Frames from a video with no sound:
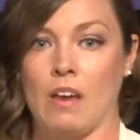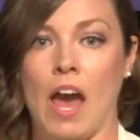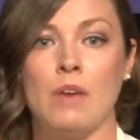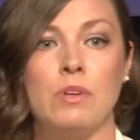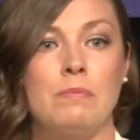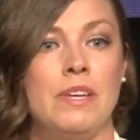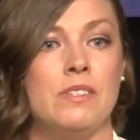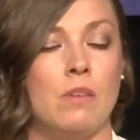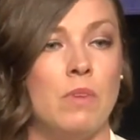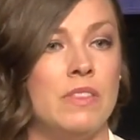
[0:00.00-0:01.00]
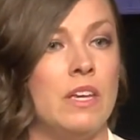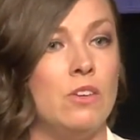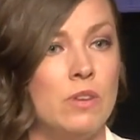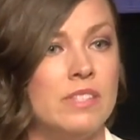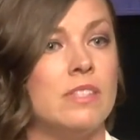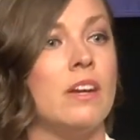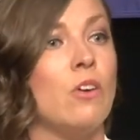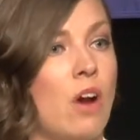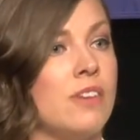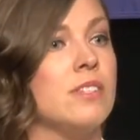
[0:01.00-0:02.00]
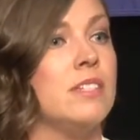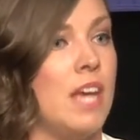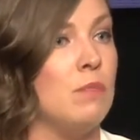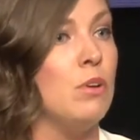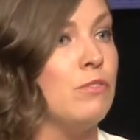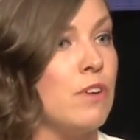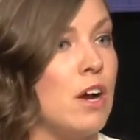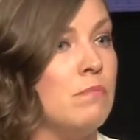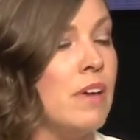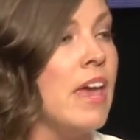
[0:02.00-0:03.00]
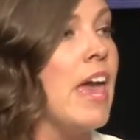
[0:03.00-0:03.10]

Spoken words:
I want to be someone that you could sit across the table from,